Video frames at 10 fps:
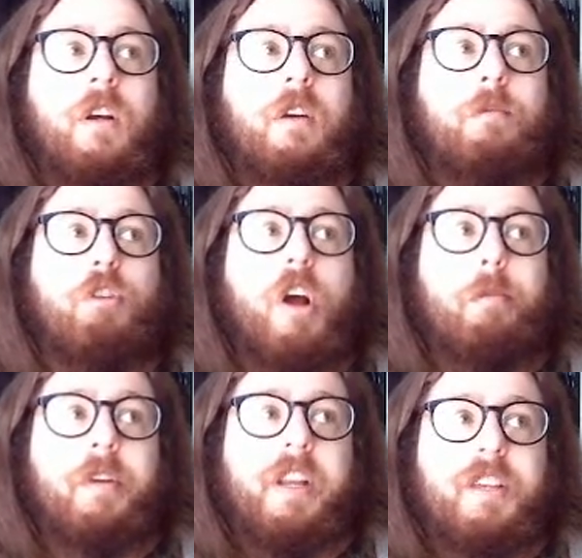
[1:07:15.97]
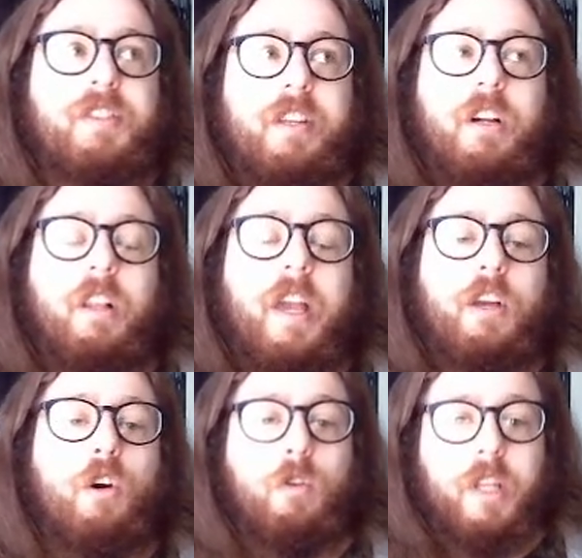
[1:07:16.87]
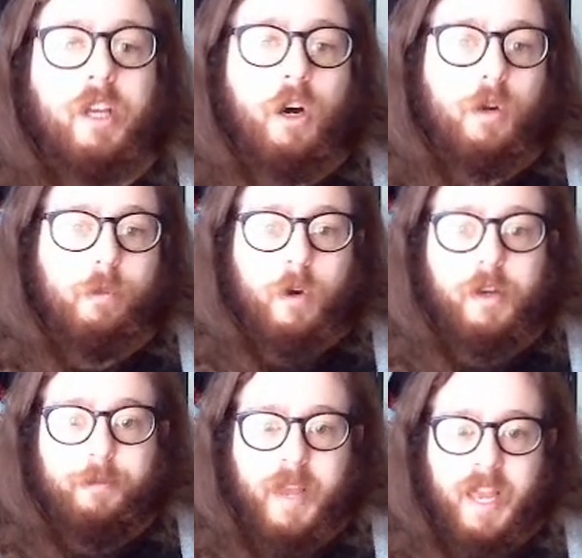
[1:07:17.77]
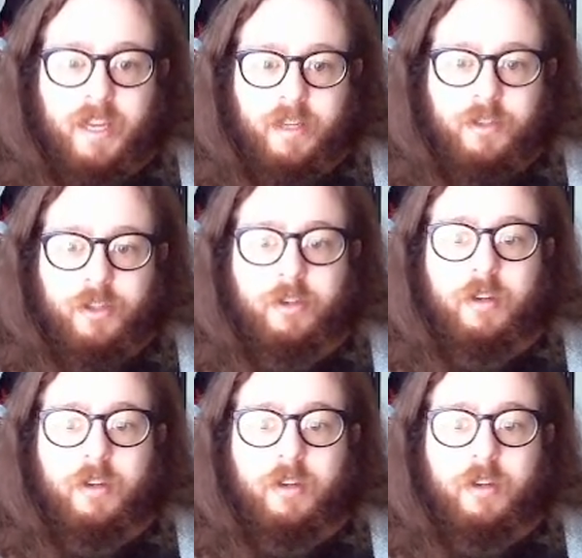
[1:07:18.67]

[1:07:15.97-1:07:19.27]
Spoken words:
properties that are like only on one page.